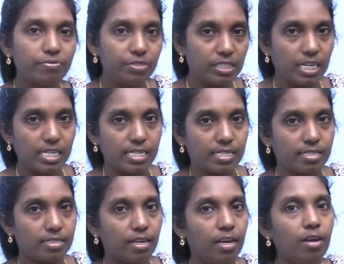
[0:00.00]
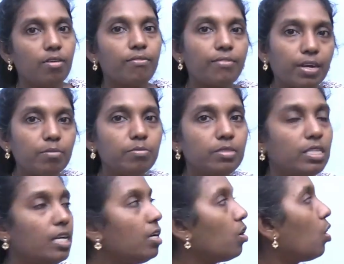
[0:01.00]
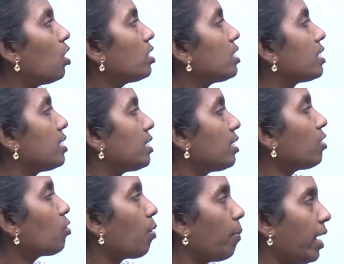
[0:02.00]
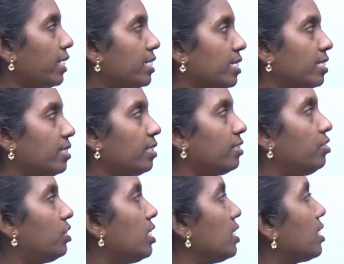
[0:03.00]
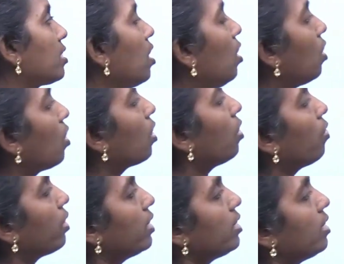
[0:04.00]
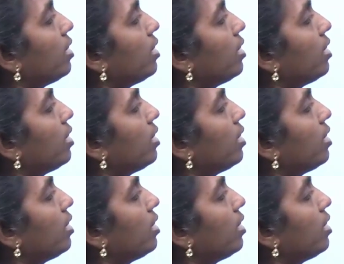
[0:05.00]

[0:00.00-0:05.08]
genes from the non-sister chromatids. The genes are located